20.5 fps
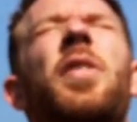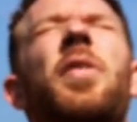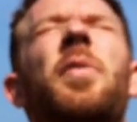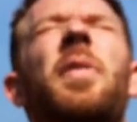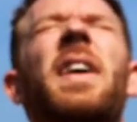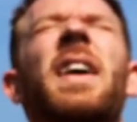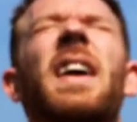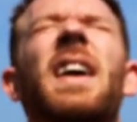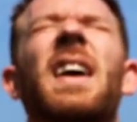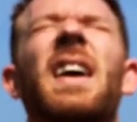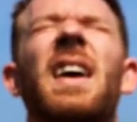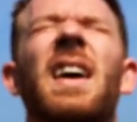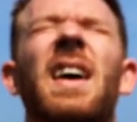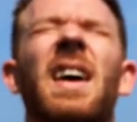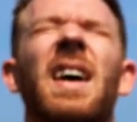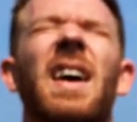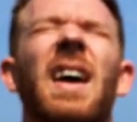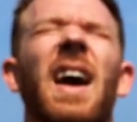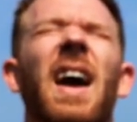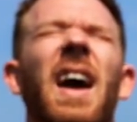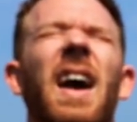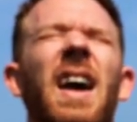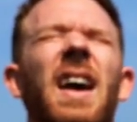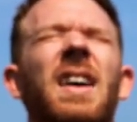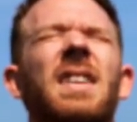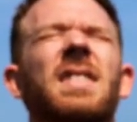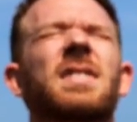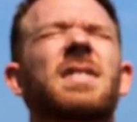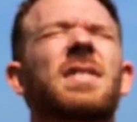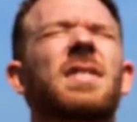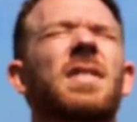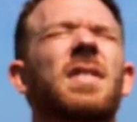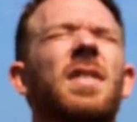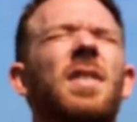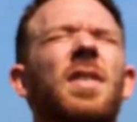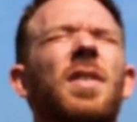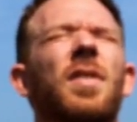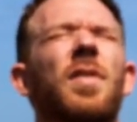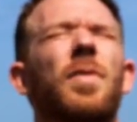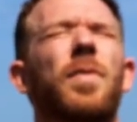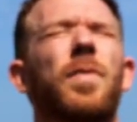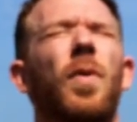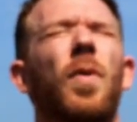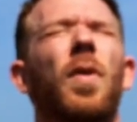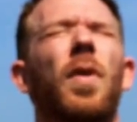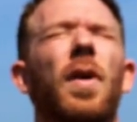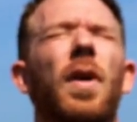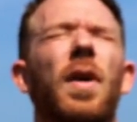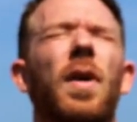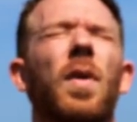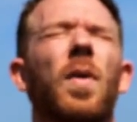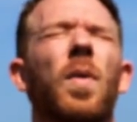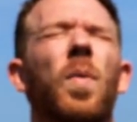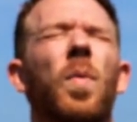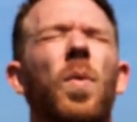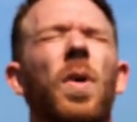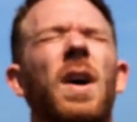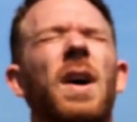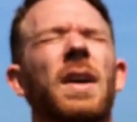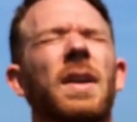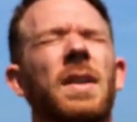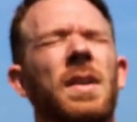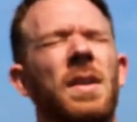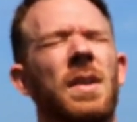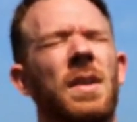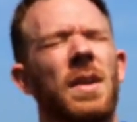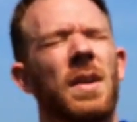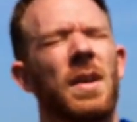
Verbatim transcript: three, eight four, one,